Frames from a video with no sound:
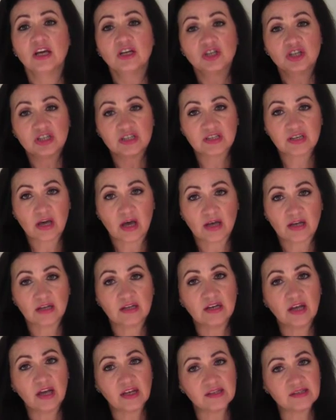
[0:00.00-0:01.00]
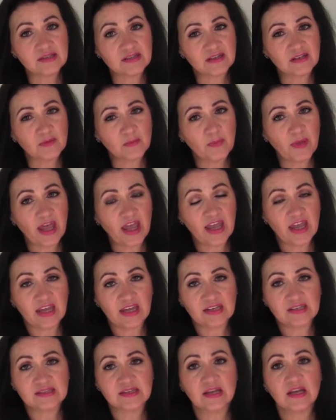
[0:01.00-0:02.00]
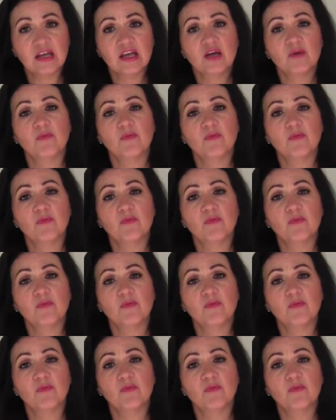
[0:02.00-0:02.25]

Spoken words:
She's got a nice little base,